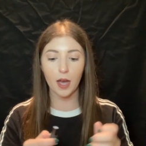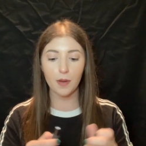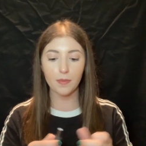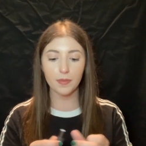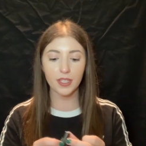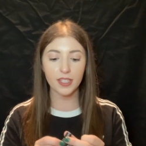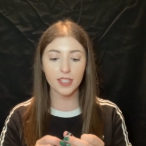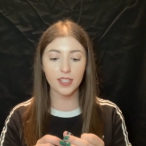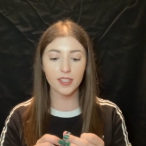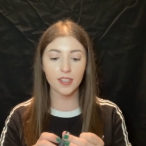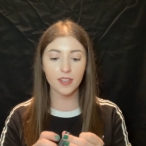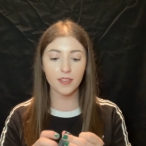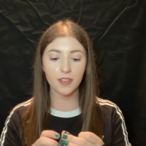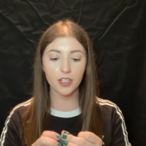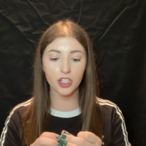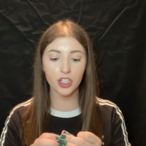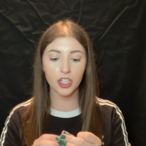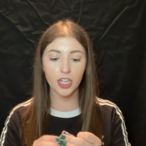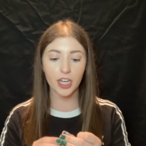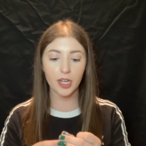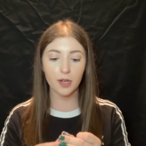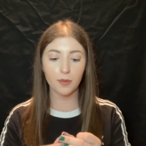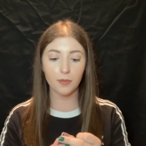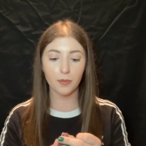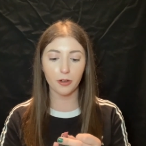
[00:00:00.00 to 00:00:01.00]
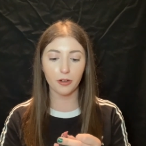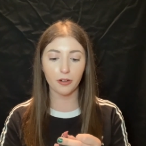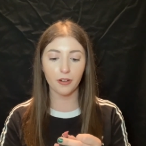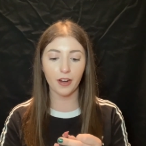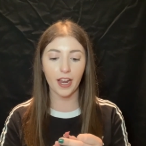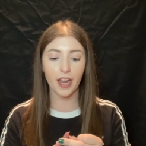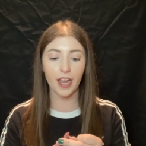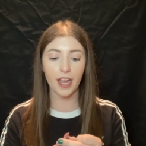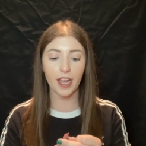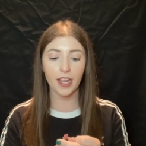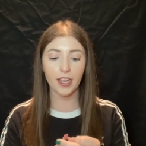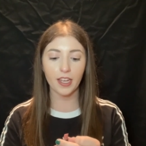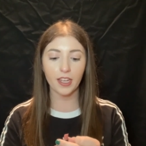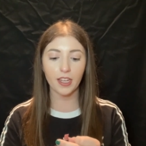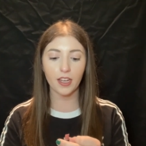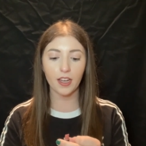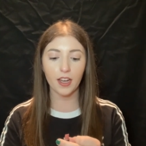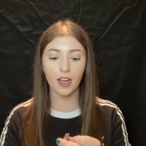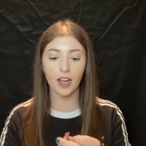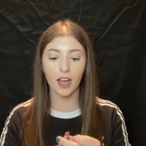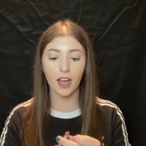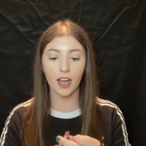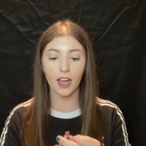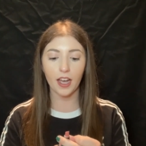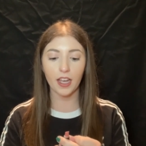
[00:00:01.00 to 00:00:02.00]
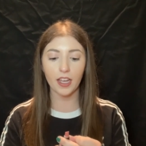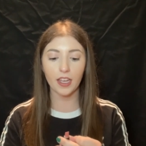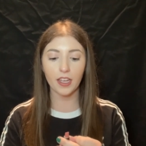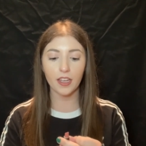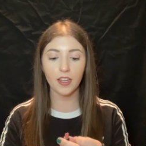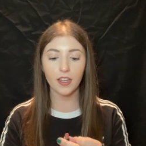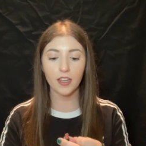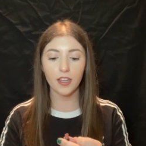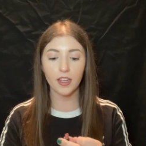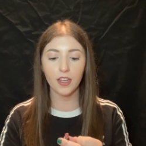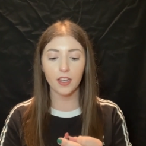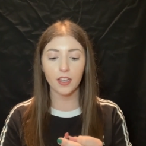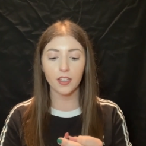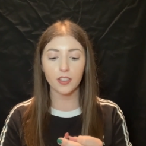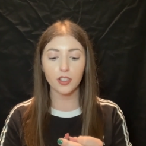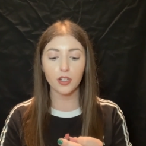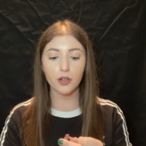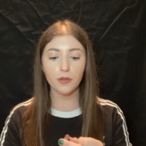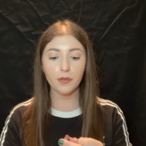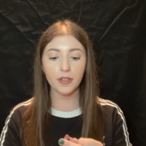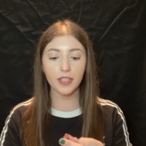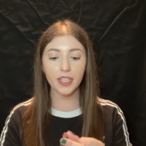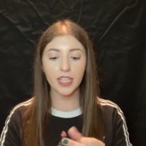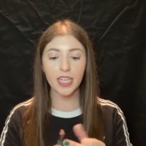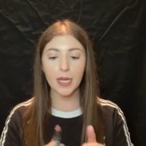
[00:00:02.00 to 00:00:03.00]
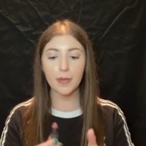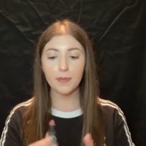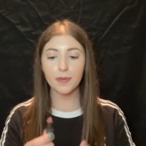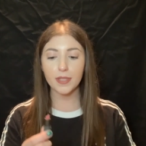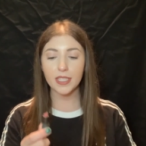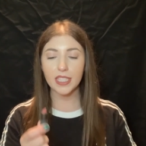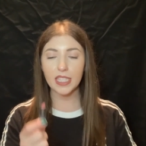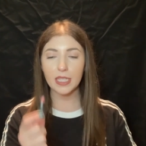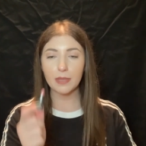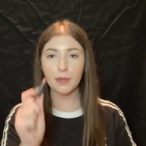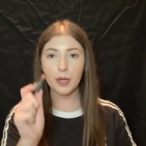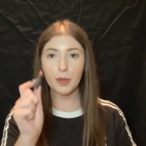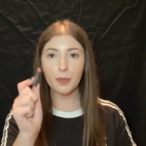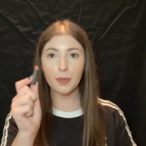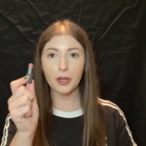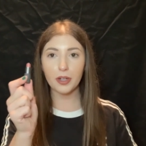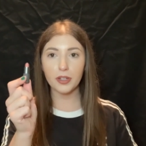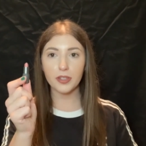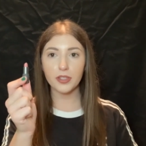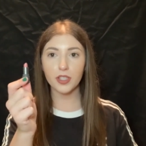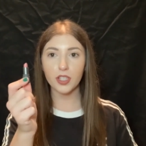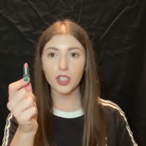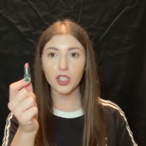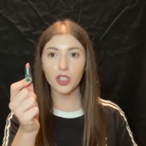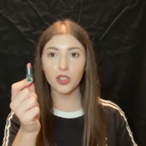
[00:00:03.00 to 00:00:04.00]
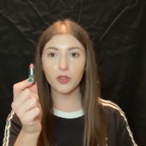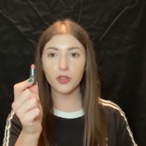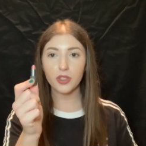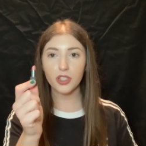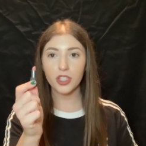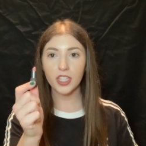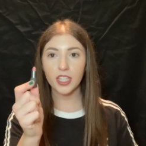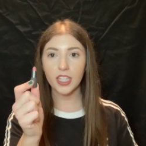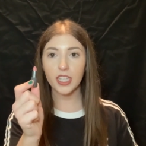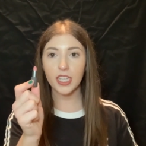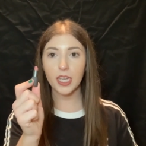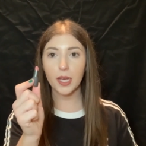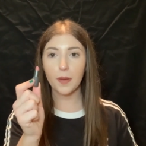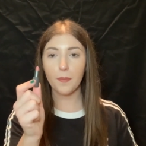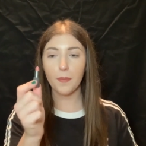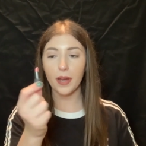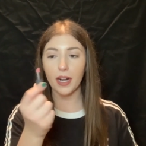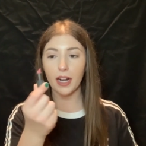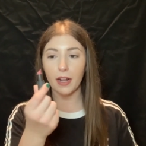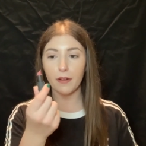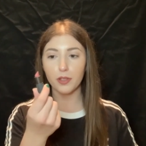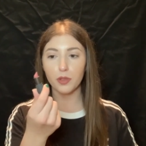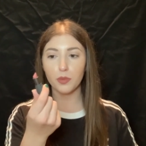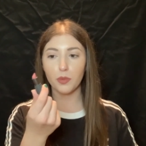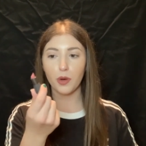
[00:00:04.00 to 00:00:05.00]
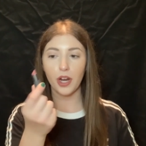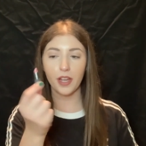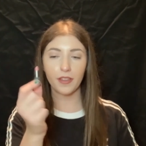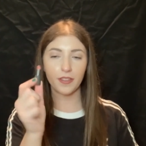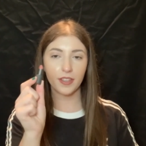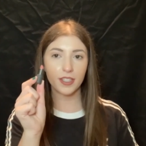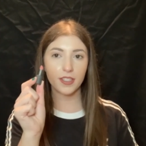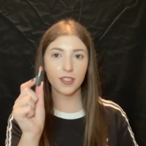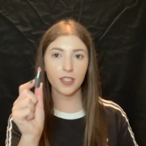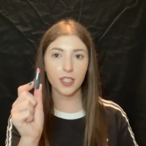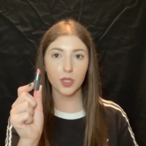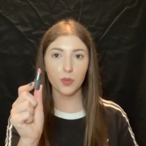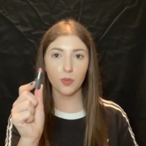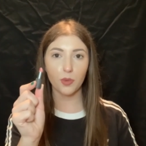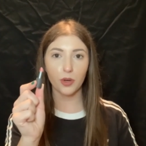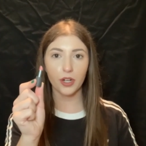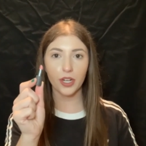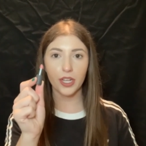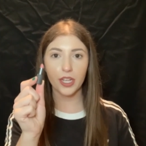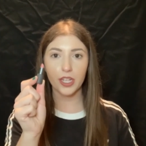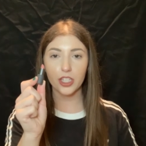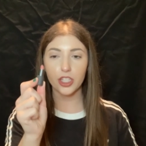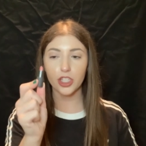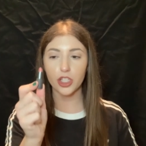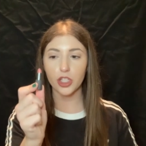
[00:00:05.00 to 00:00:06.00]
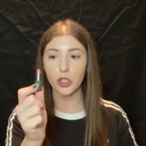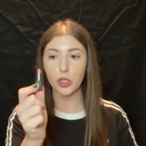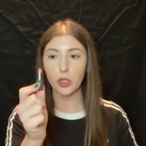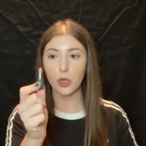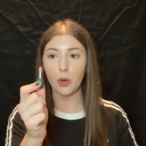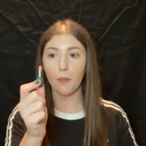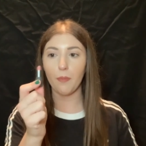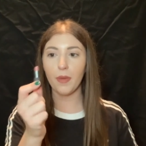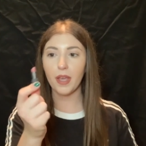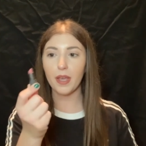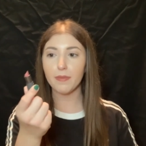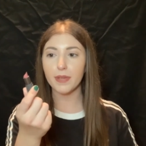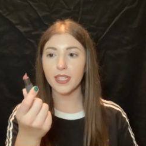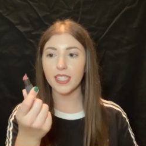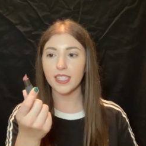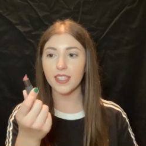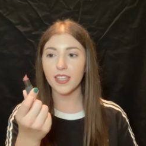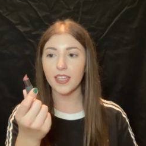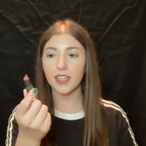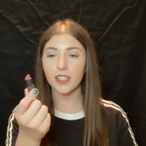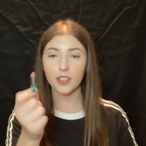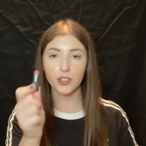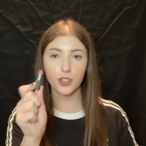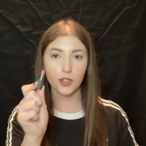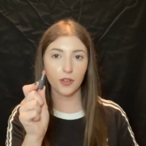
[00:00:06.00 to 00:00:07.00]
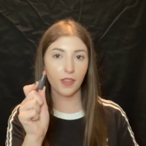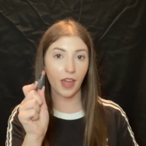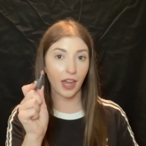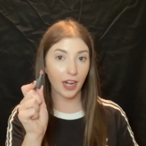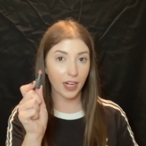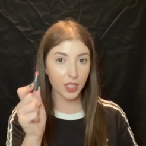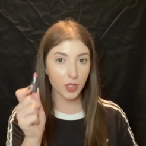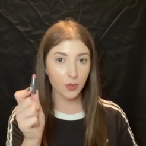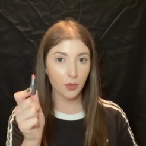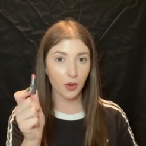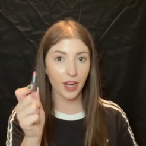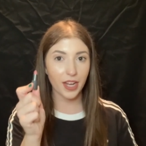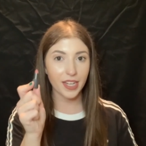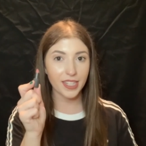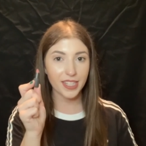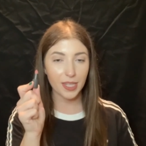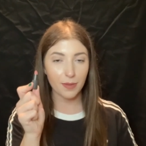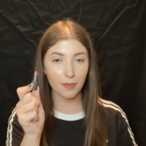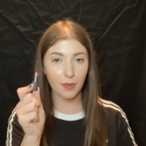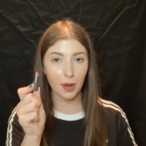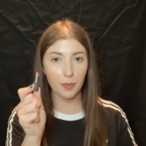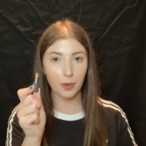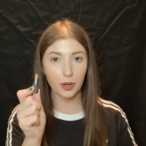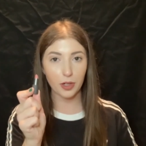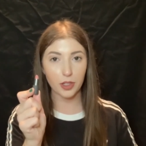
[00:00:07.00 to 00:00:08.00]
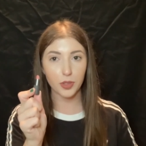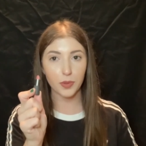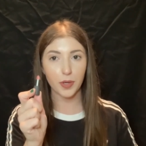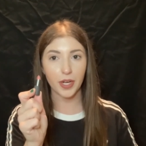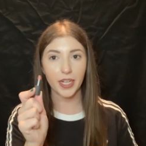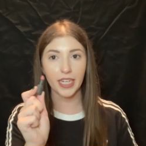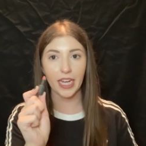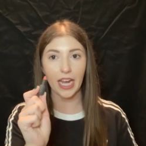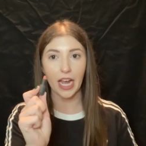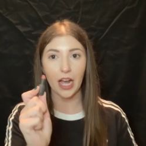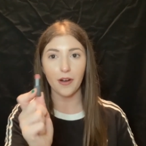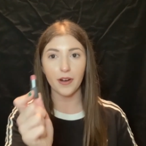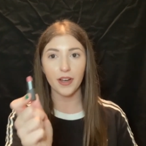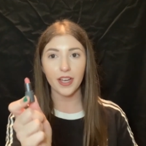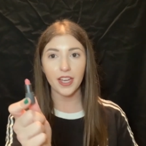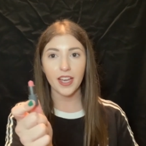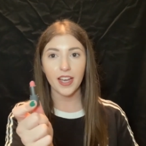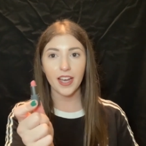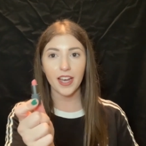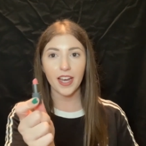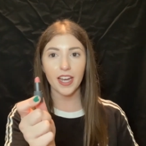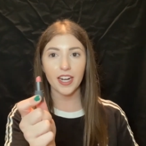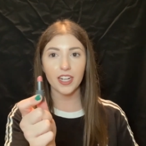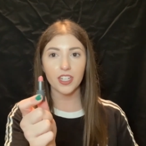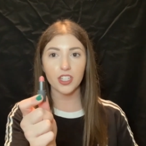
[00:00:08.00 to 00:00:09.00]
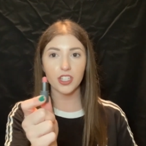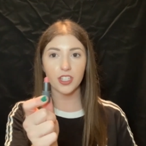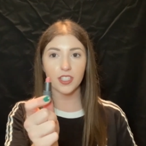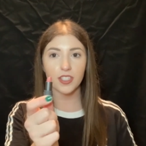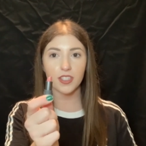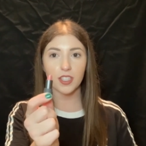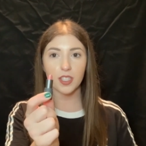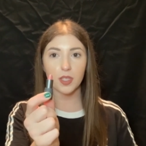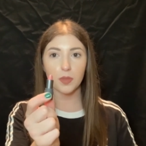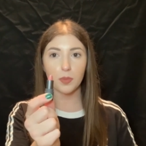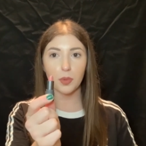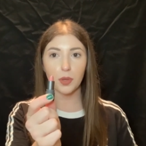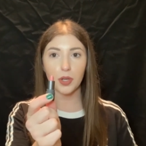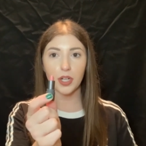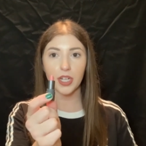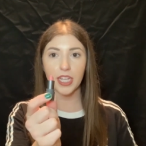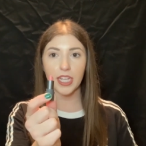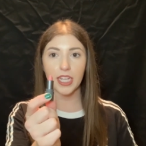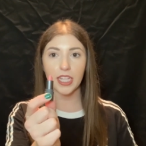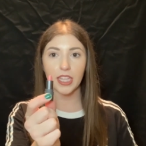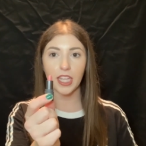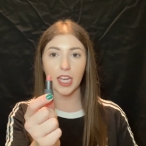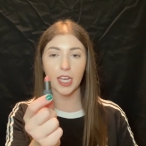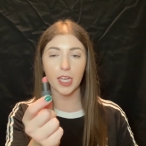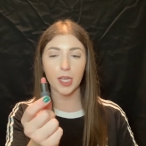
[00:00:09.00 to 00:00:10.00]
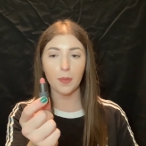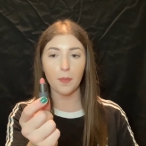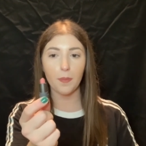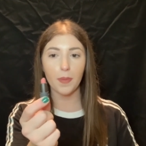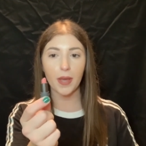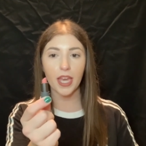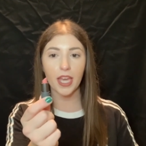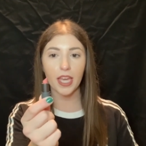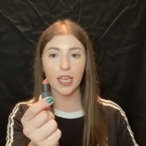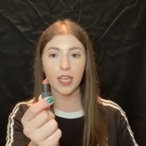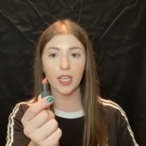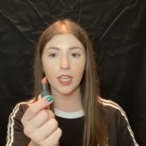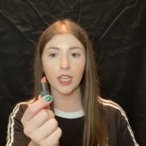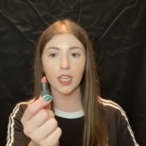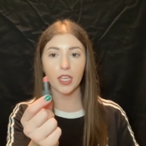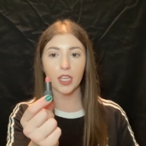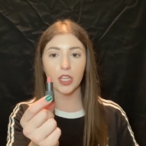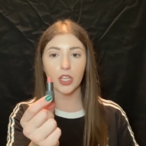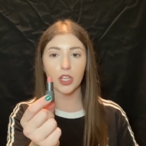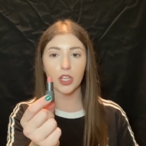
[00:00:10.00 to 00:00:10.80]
This is in the shade Meringue. I don't really keep this in my purse usually, but I was wearing this morning to babysit, so that is why it's in my purse right now. It is just this pretty like pink